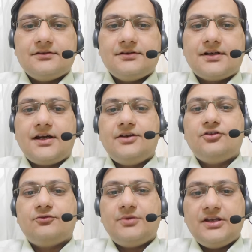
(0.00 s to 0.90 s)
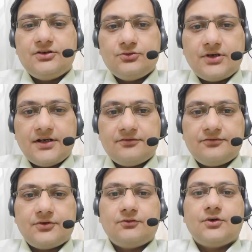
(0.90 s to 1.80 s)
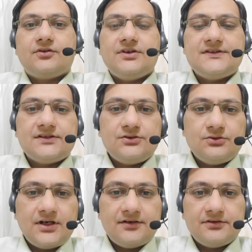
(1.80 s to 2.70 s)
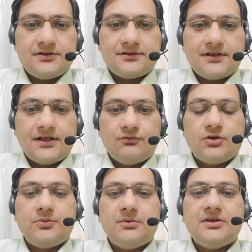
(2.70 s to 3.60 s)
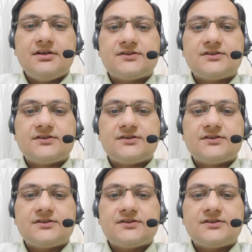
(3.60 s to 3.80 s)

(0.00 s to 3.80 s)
the kind of pain you have, for what reason you have it, and what may be the